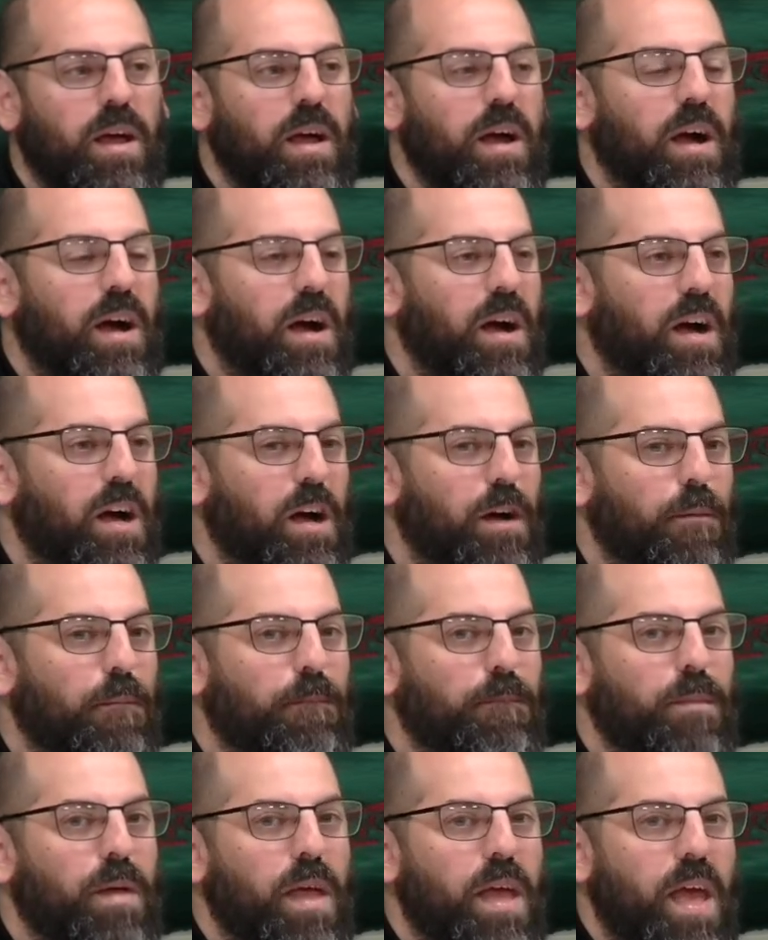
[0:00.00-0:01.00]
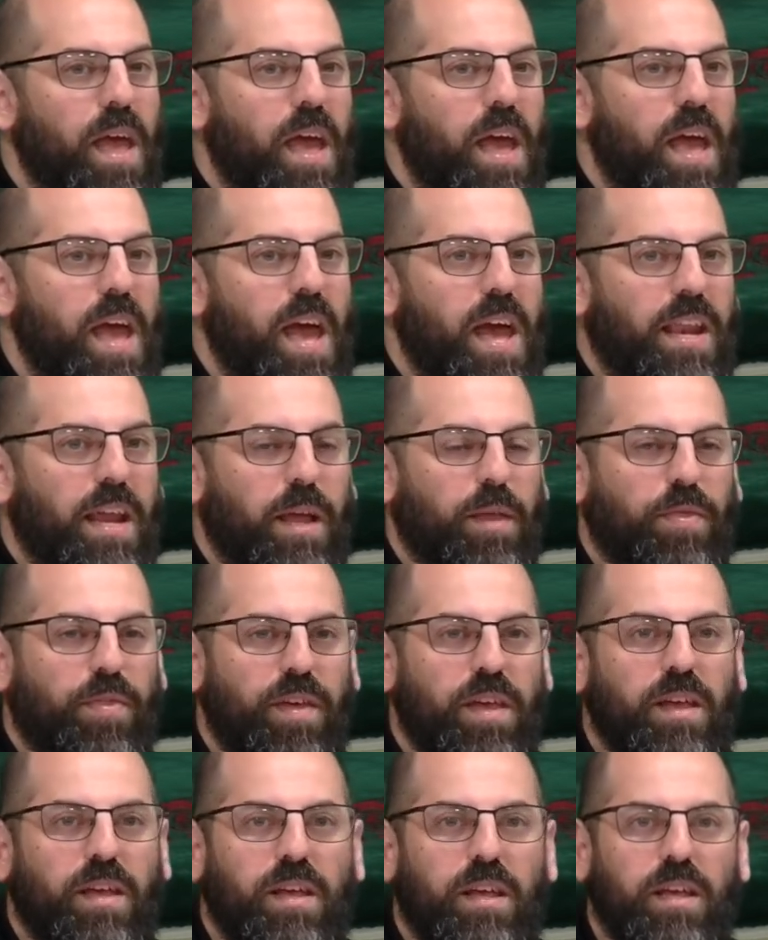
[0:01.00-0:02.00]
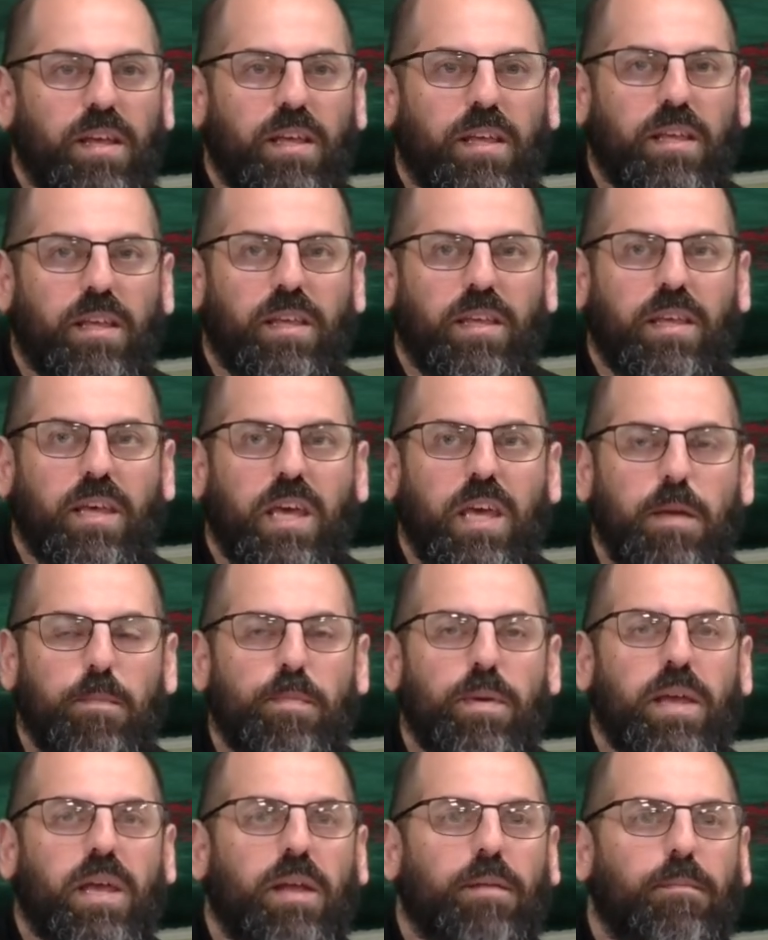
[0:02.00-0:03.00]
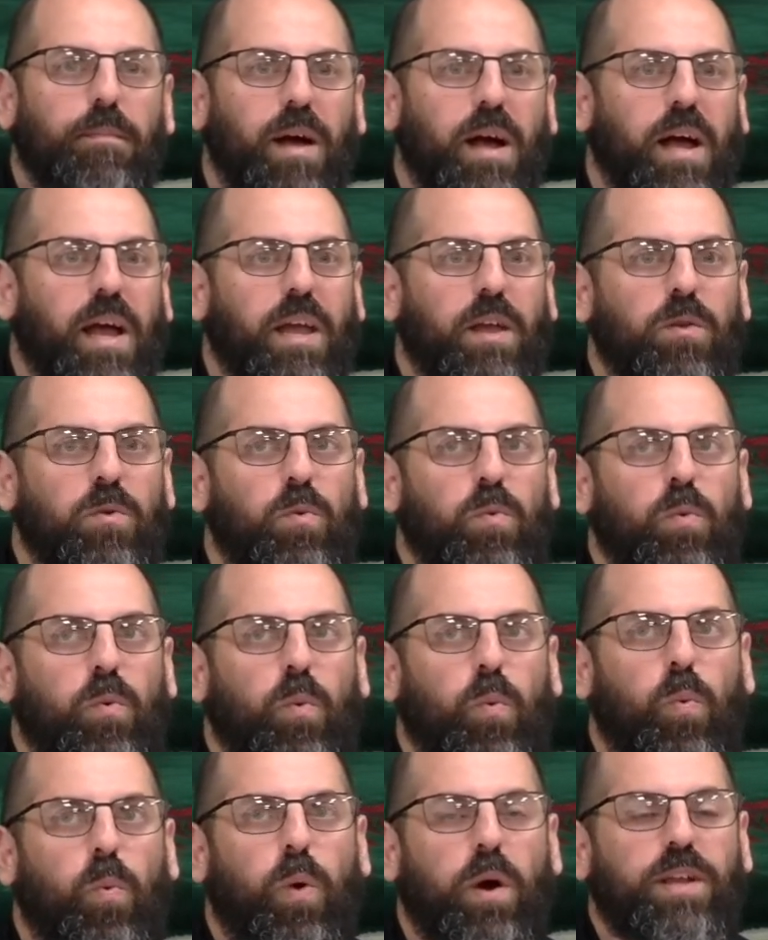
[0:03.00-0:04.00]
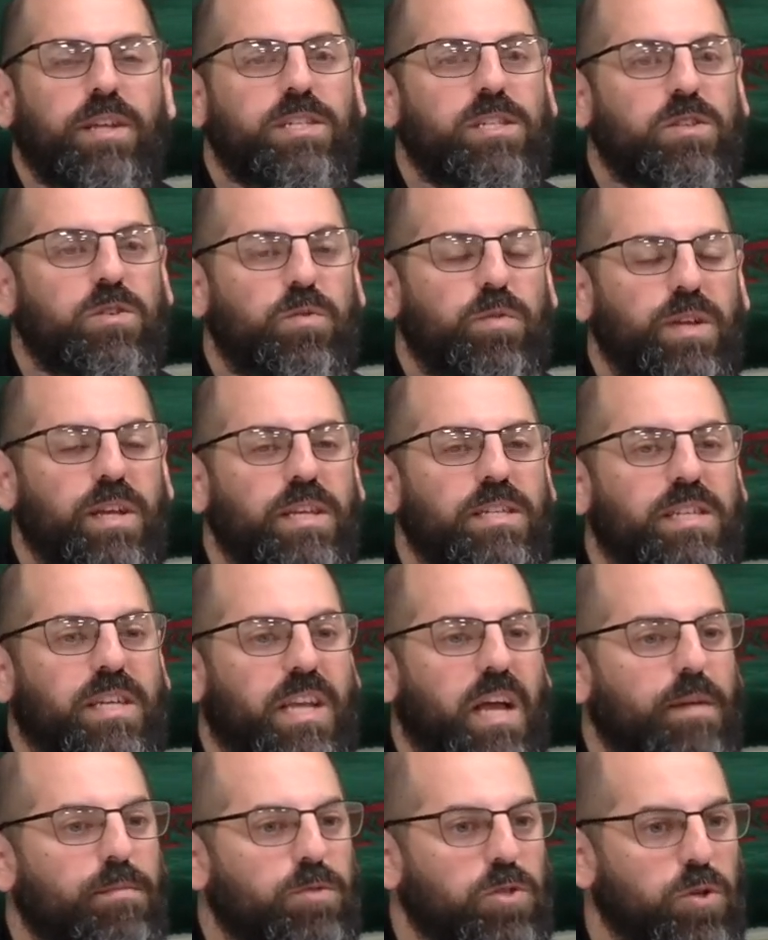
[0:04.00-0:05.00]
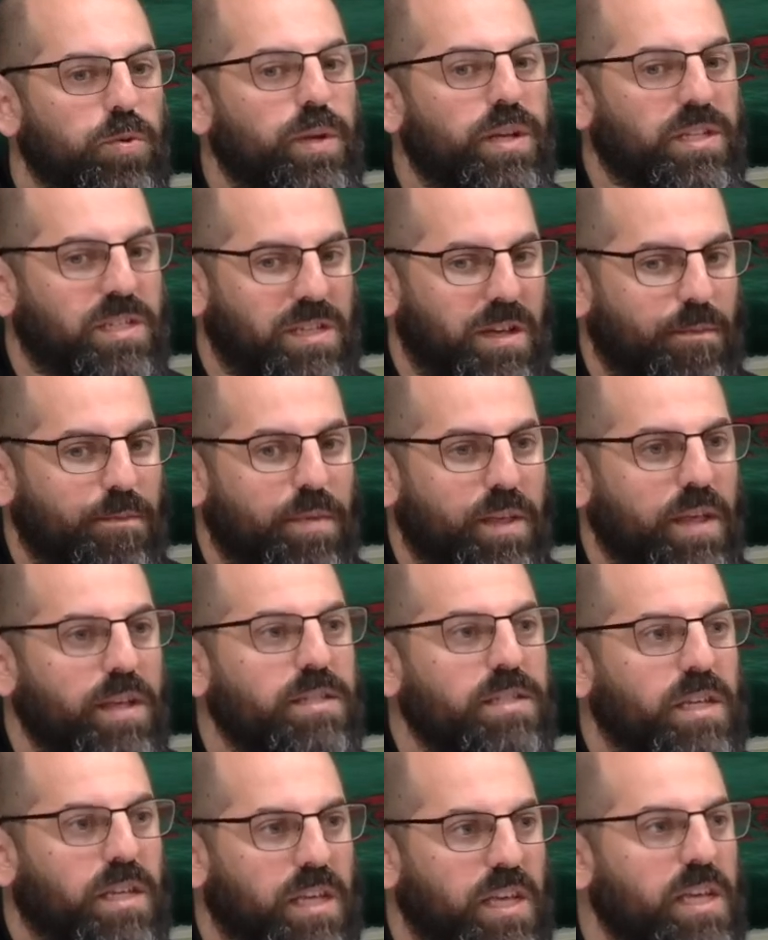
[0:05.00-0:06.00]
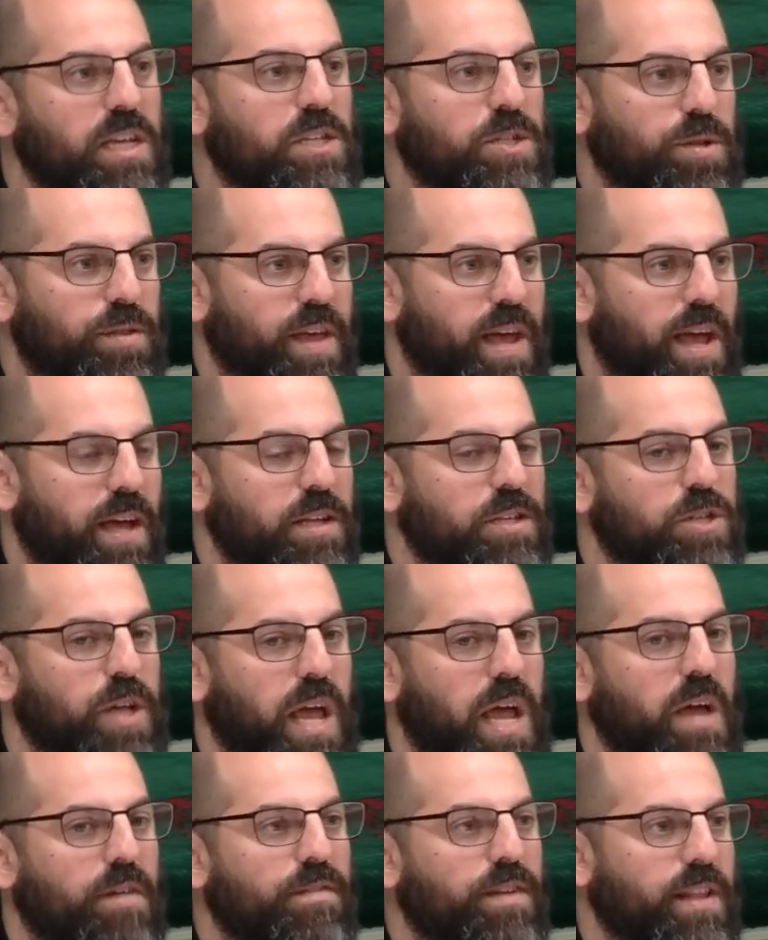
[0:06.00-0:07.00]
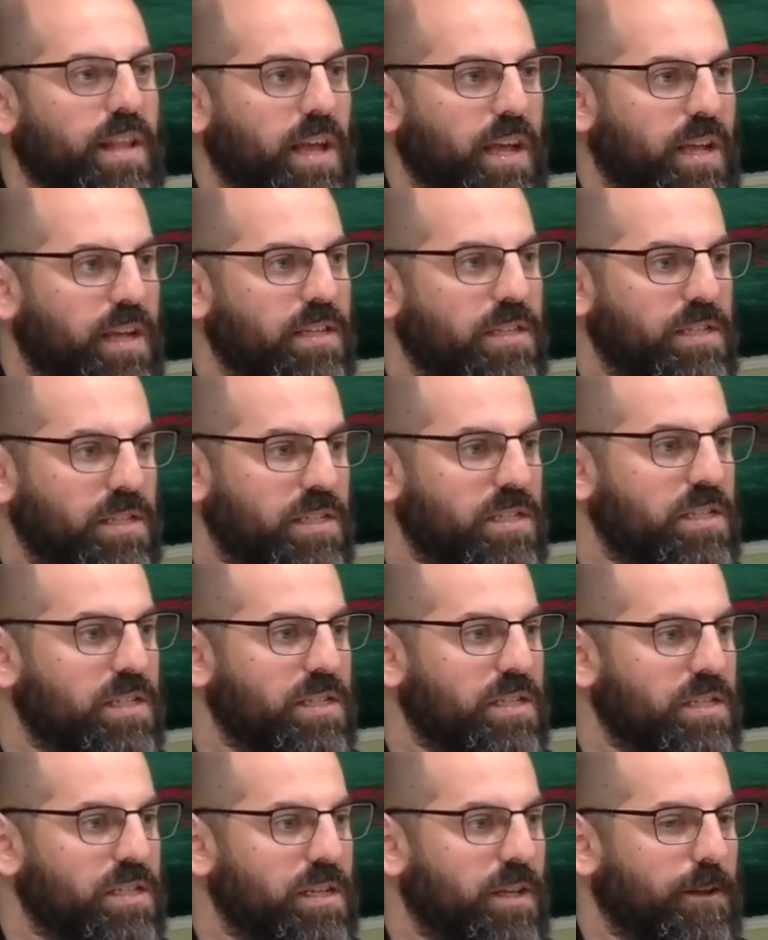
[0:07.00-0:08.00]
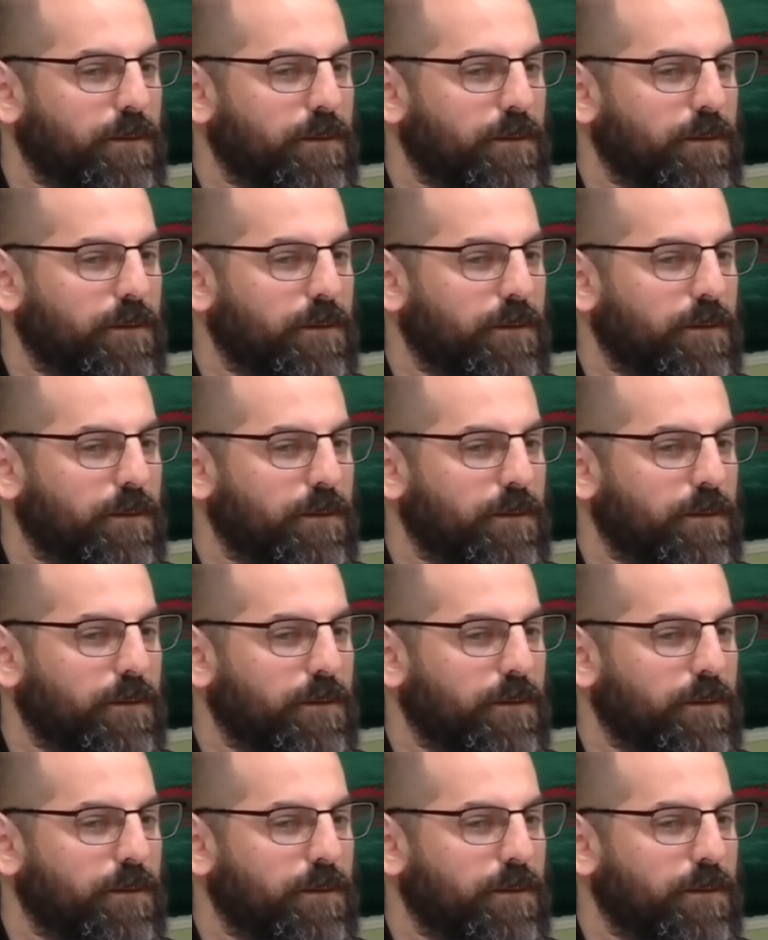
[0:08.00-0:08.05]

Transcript: And I think keeping in mind what is the reason I'm doing something is the key to that, to having that consistency.